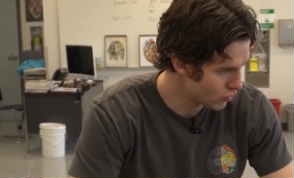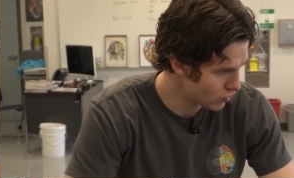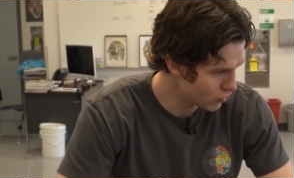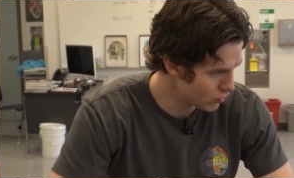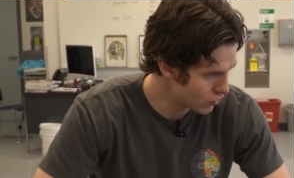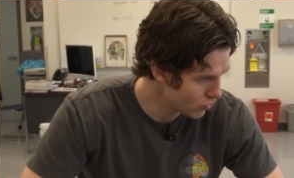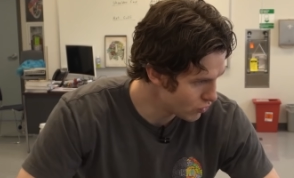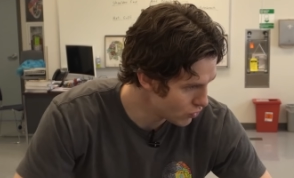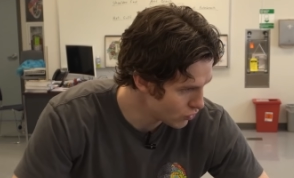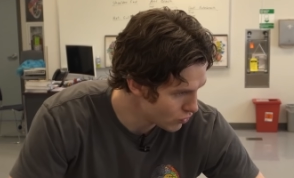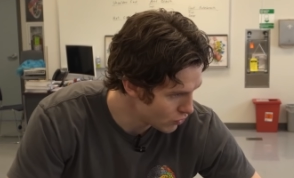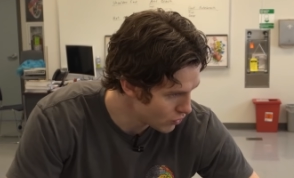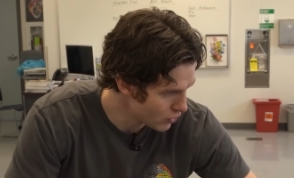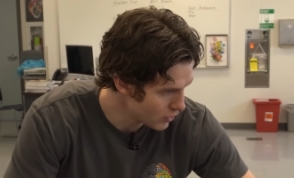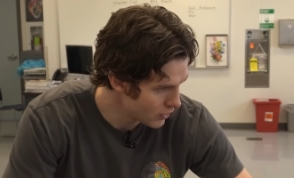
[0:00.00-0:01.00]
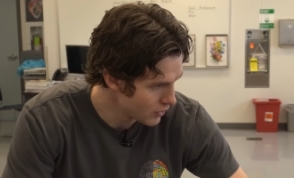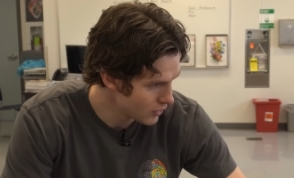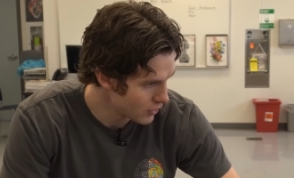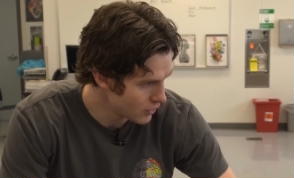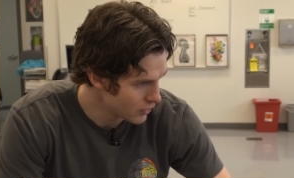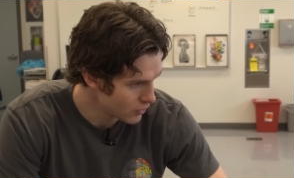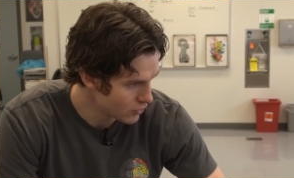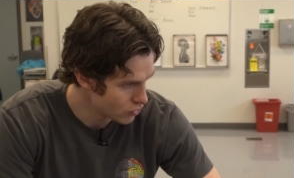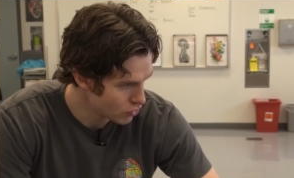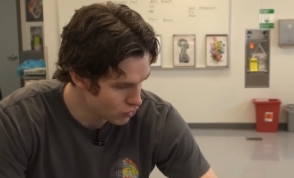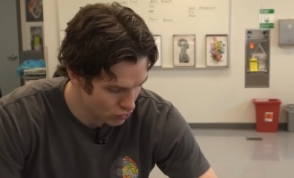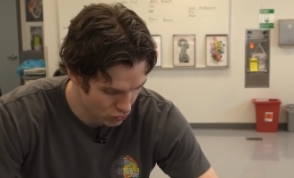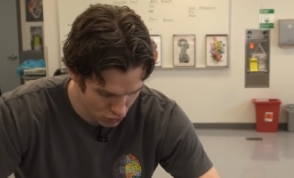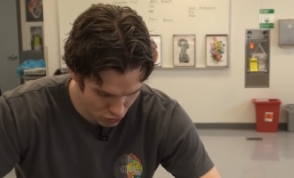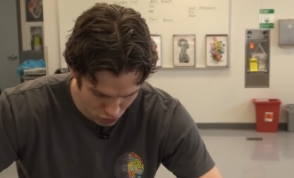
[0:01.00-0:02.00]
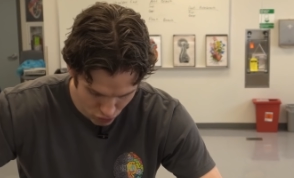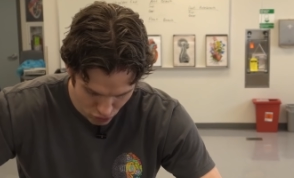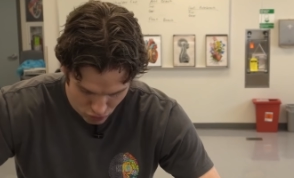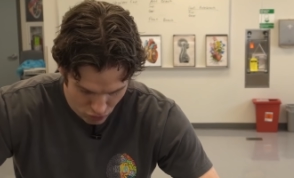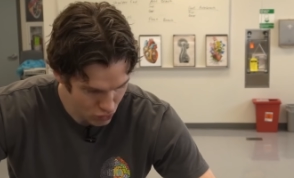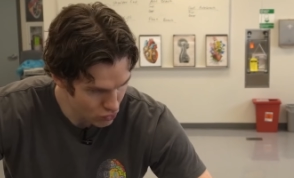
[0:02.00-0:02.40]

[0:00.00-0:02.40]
[no speech]